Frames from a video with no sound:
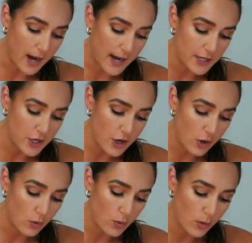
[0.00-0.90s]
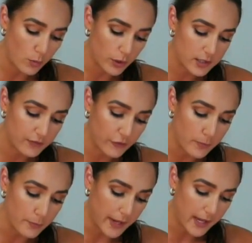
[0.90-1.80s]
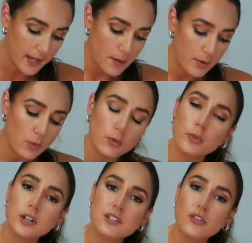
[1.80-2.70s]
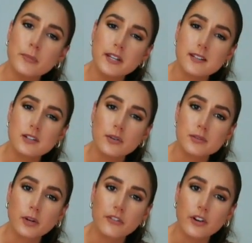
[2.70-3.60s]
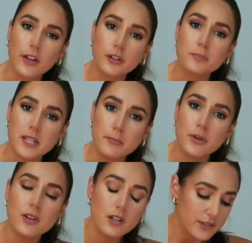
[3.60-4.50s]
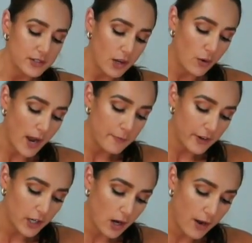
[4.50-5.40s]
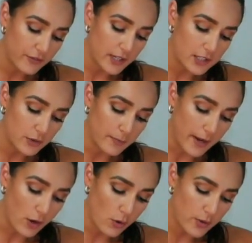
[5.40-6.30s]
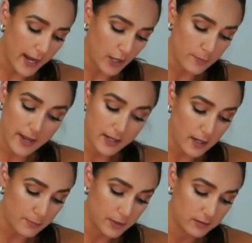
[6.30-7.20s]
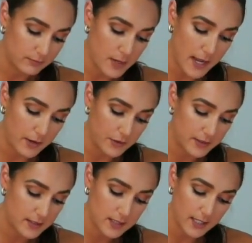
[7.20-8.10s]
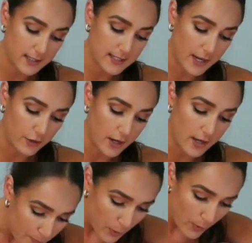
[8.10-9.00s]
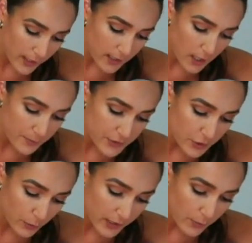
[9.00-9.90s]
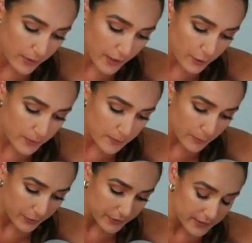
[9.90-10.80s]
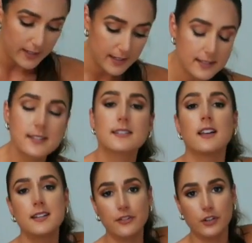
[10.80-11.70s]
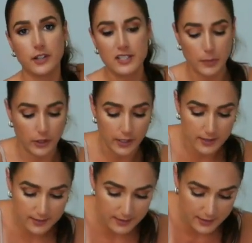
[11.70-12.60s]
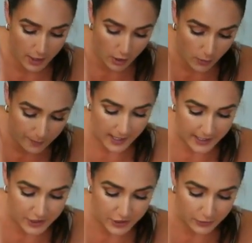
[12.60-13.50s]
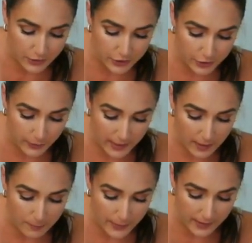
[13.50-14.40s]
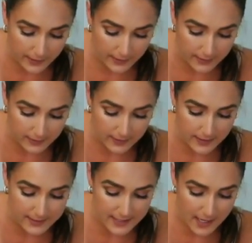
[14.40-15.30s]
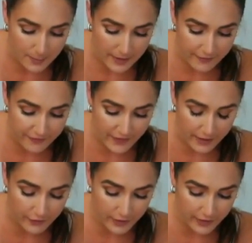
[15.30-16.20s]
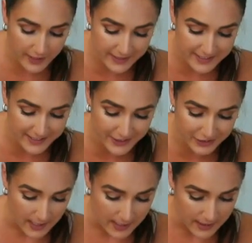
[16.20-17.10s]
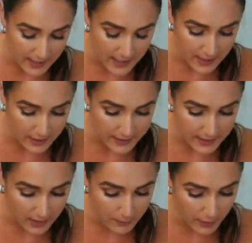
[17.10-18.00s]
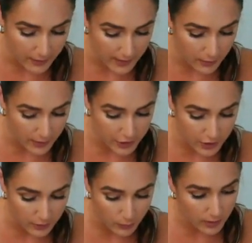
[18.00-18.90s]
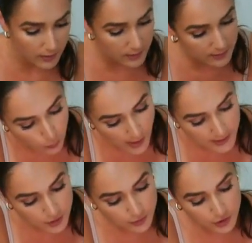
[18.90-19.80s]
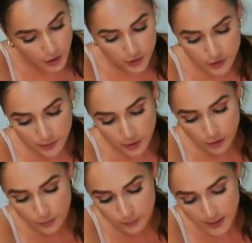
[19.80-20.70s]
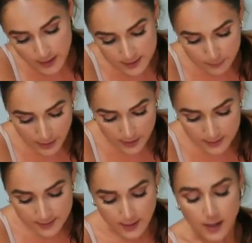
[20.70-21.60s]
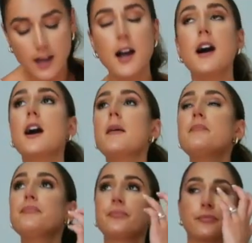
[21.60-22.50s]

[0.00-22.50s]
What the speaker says: I know what works for me, but what works for me doesn't always work for other people. So I'm very confident doing my own hair, makeup, nails, etc. But when it comes to working with other people's, it's a different experience. So I do it, but it's not my favorite thing to do. And then the second part of that question was, why did you start doing your own manis and pedis? I